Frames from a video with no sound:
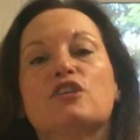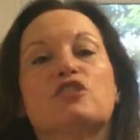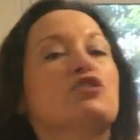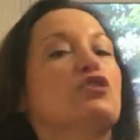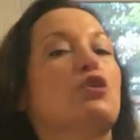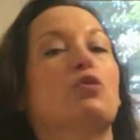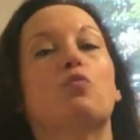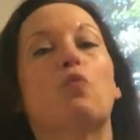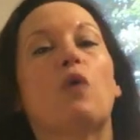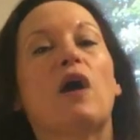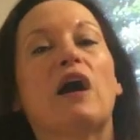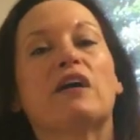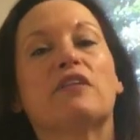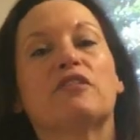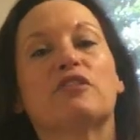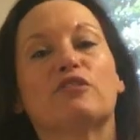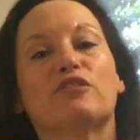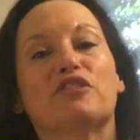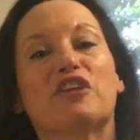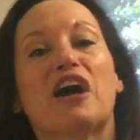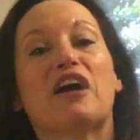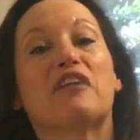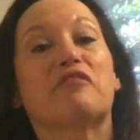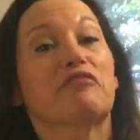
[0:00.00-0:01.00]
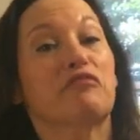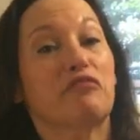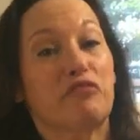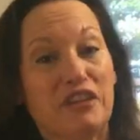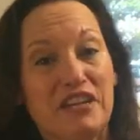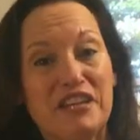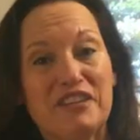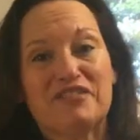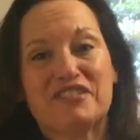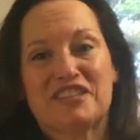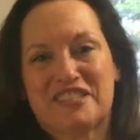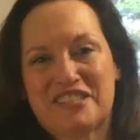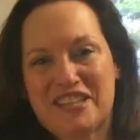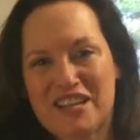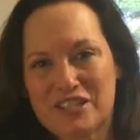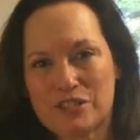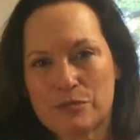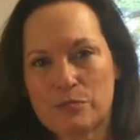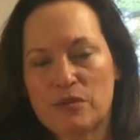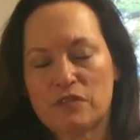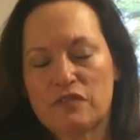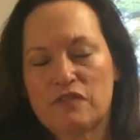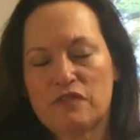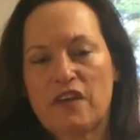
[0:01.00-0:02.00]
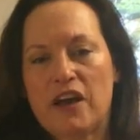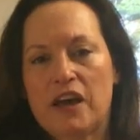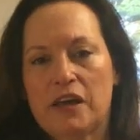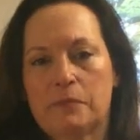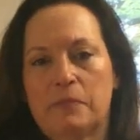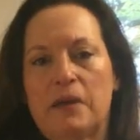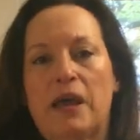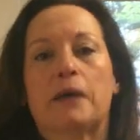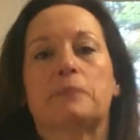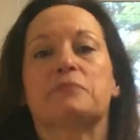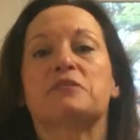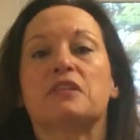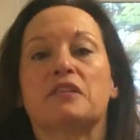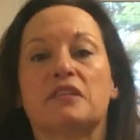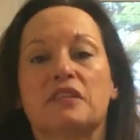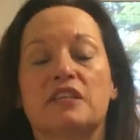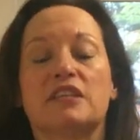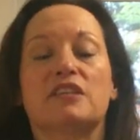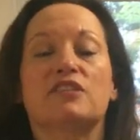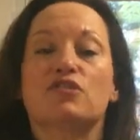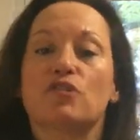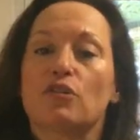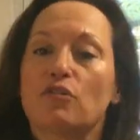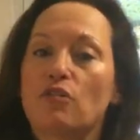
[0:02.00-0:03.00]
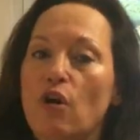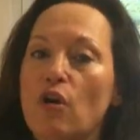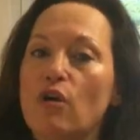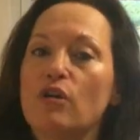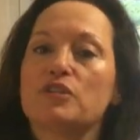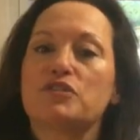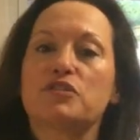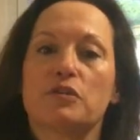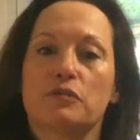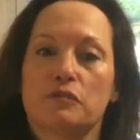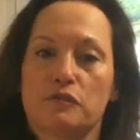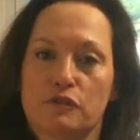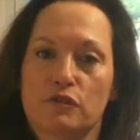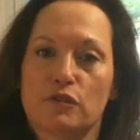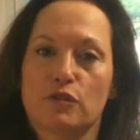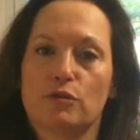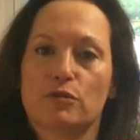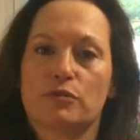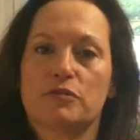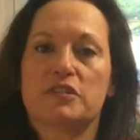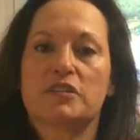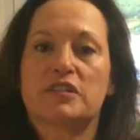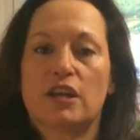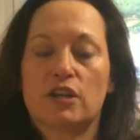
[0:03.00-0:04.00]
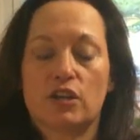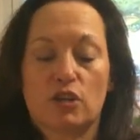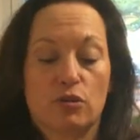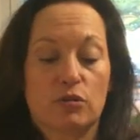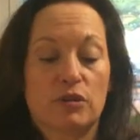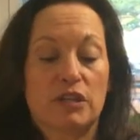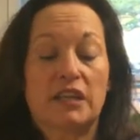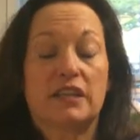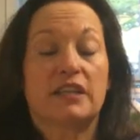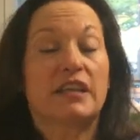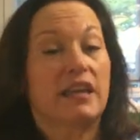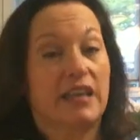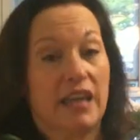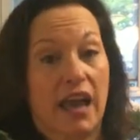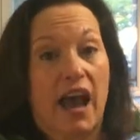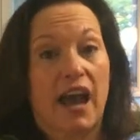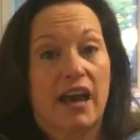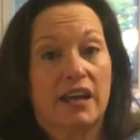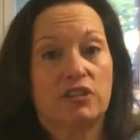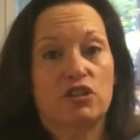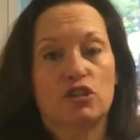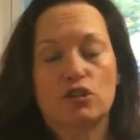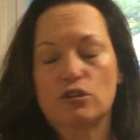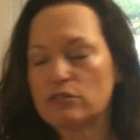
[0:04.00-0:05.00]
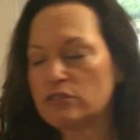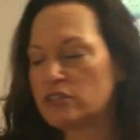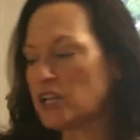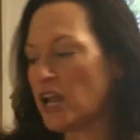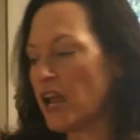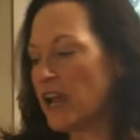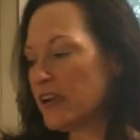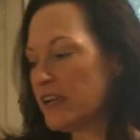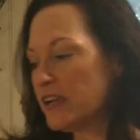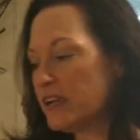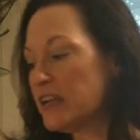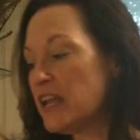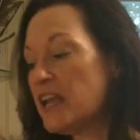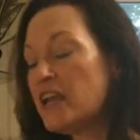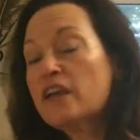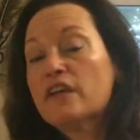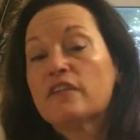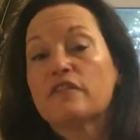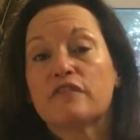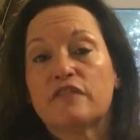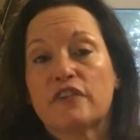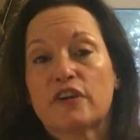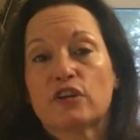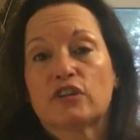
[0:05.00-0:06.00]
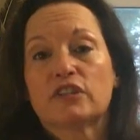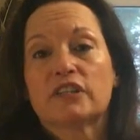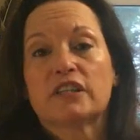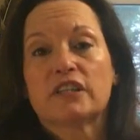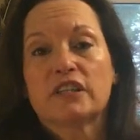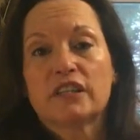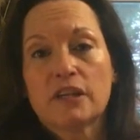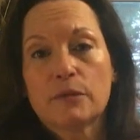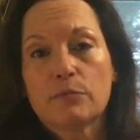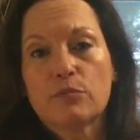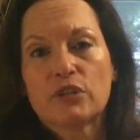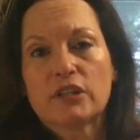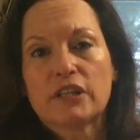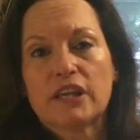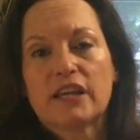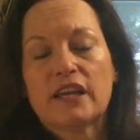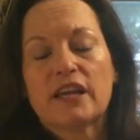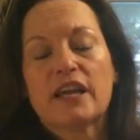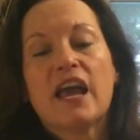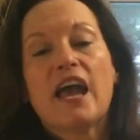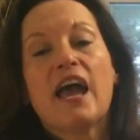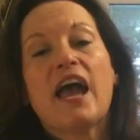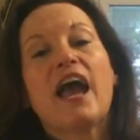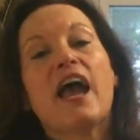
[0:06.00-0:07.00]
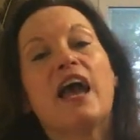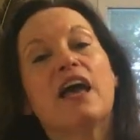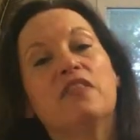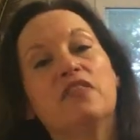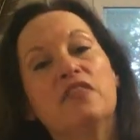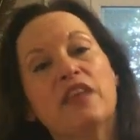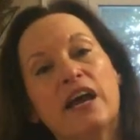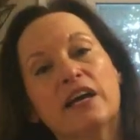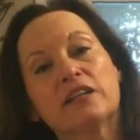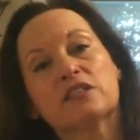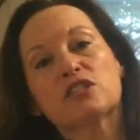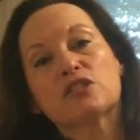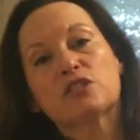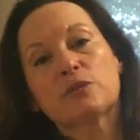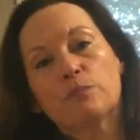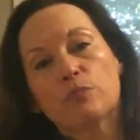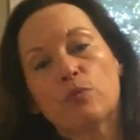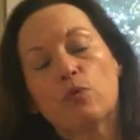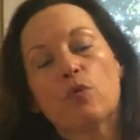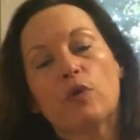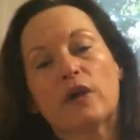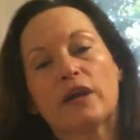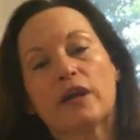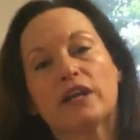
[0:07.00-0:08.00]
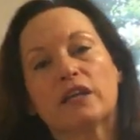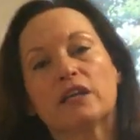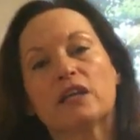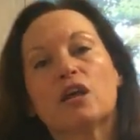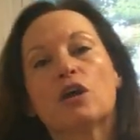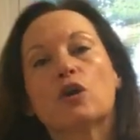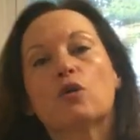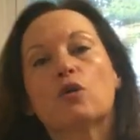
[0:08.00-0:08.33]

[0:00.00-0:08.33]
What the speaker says: So while they're not free of detectable FODMAPs, these are also foods that you can add to your diet fairly liberally. And that's the point.